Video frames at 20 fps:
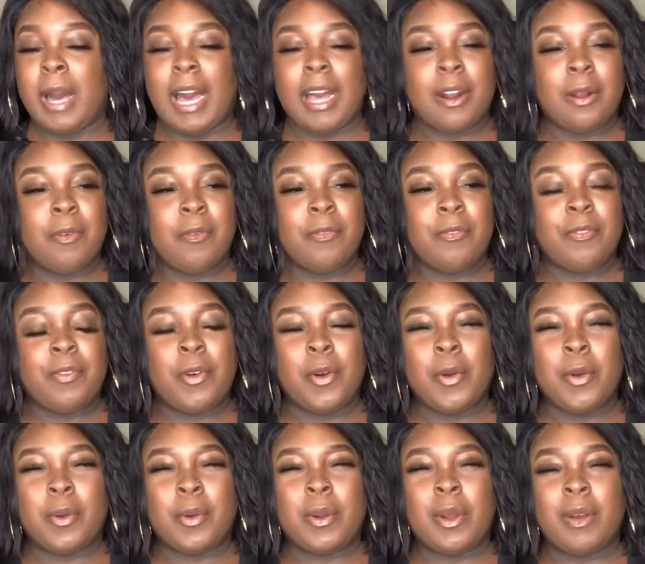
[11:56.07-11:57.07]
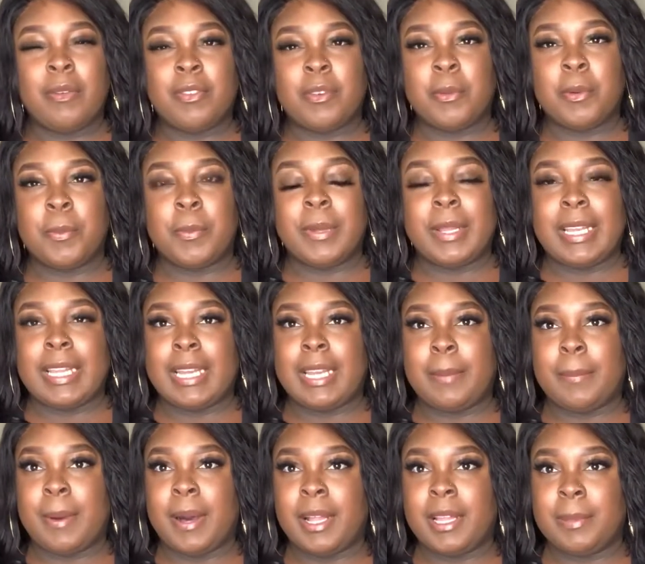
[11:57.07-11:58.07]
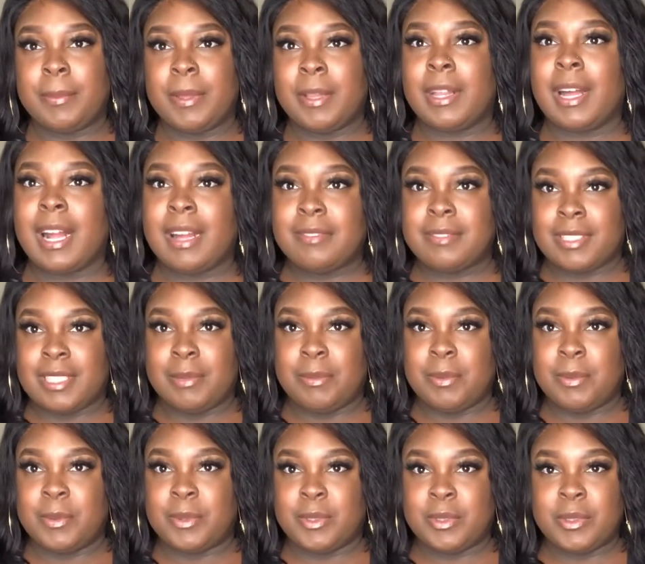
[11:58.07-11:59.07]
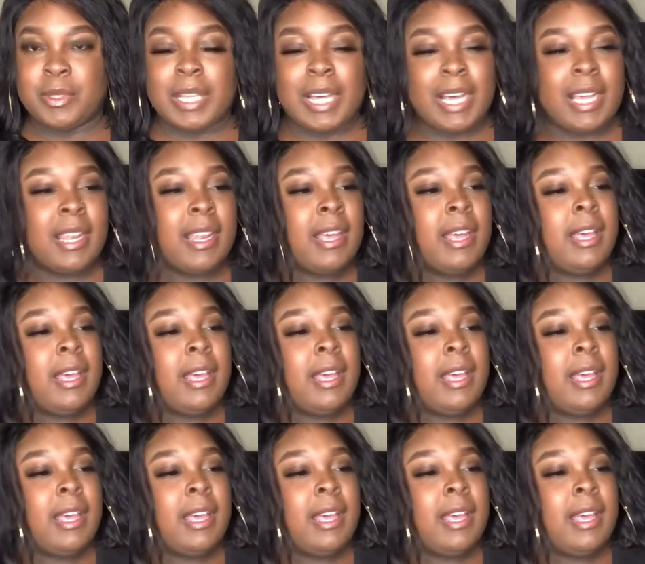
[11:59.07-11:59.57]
I don't feel comfortable putting it in the poly mailer. I've seen people do that,